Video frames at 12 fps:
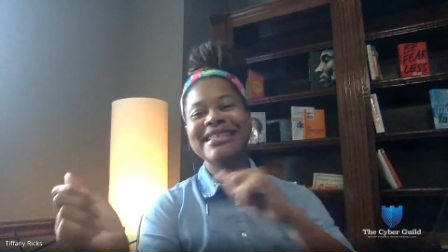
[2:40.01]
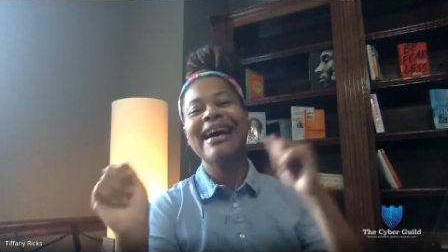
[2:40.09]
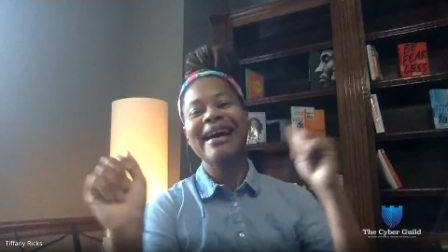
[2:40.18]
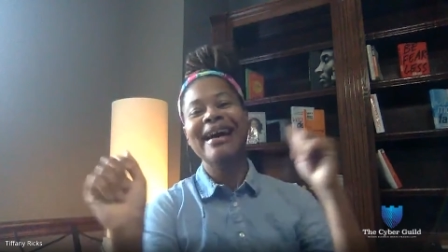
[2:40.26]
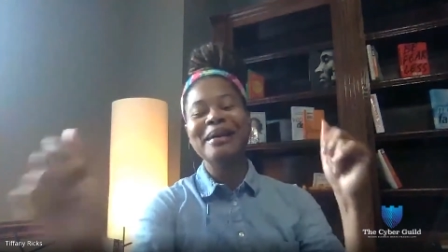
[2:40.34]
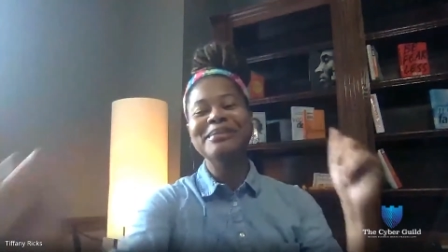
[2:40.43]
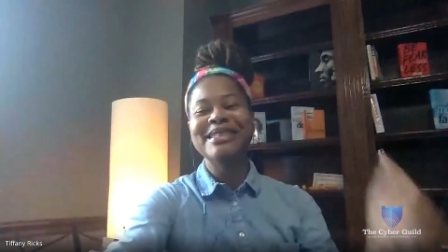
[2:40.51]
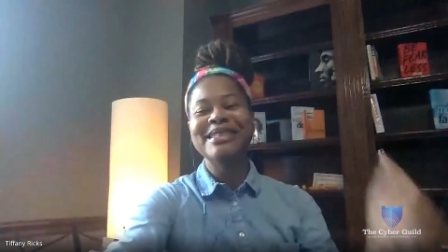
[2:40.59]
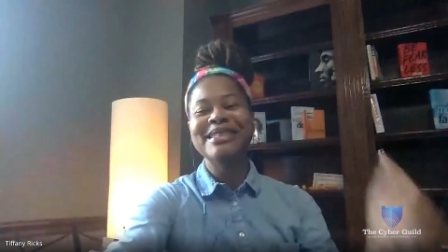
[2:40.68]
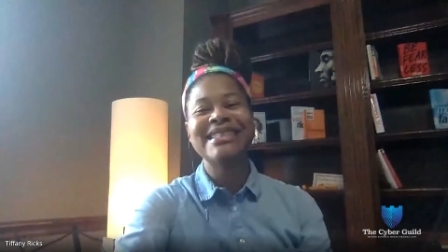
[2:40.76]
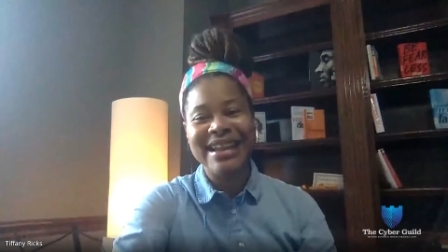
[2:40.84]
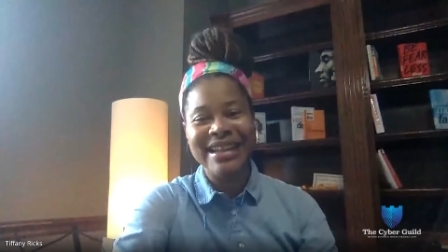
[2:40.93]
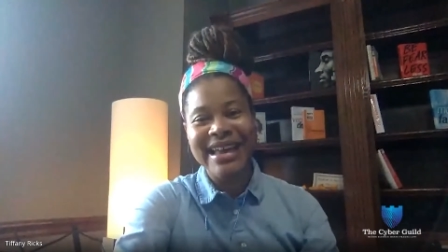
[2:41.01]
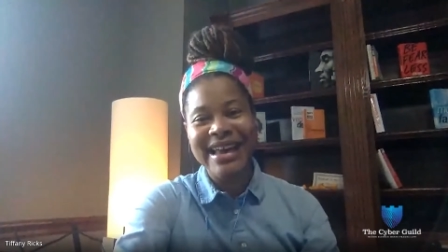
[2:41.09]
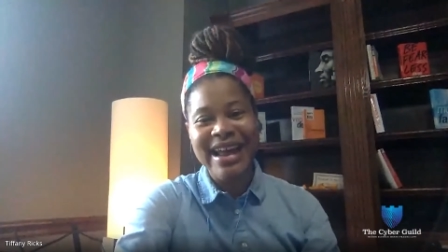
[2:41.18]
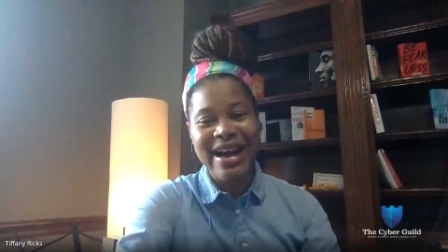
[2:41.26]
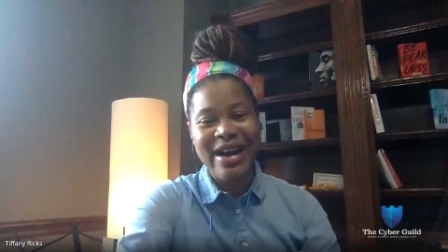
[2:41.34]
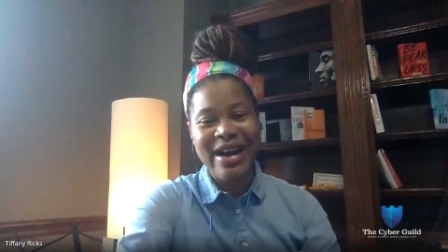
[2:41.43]
just to kind of let
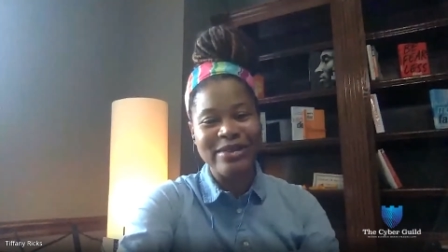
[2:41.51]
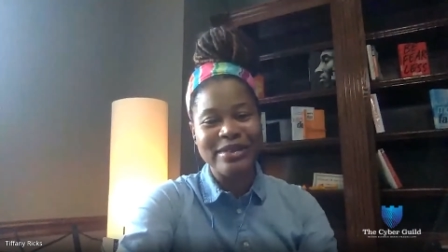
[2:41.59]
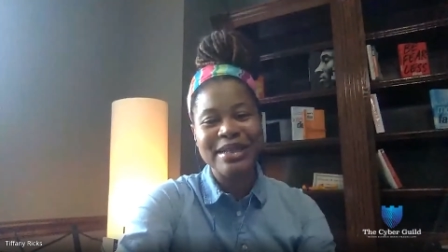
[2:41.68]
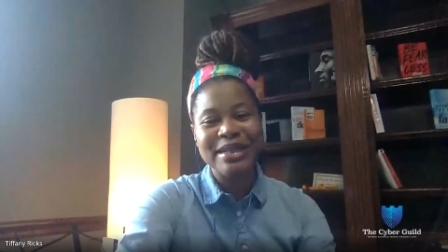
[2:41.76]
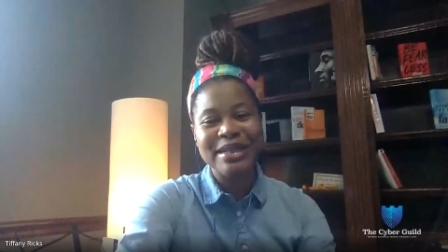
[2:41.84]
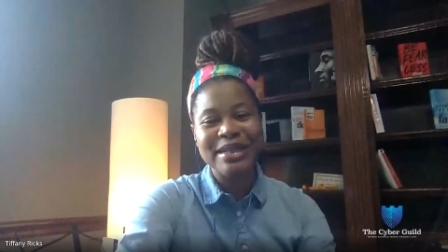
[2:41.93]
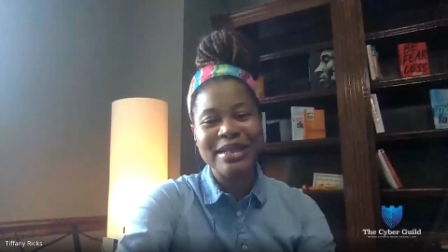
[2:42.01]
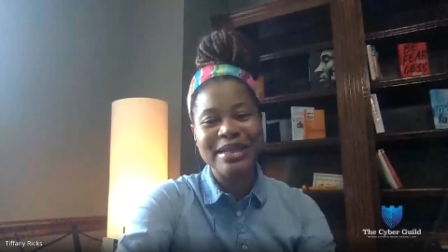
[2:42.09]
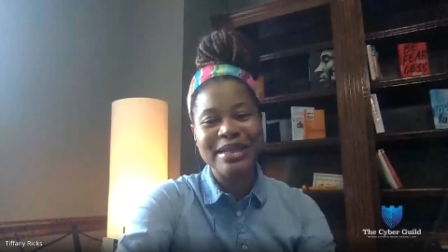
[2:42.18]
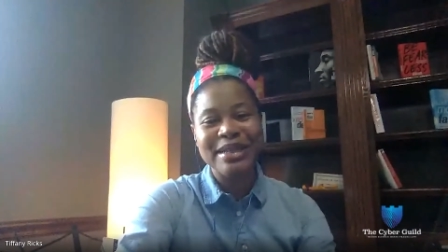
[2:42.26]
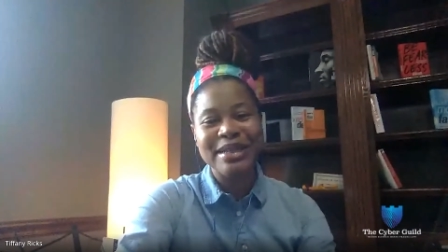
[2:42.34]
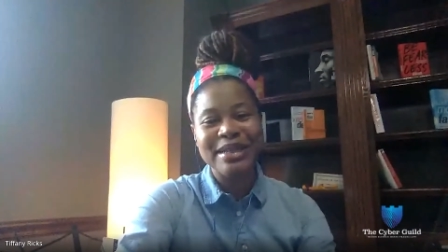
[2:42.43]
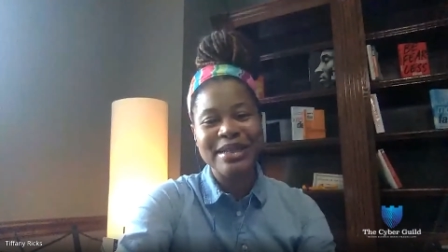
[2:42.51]
out some of your frustration.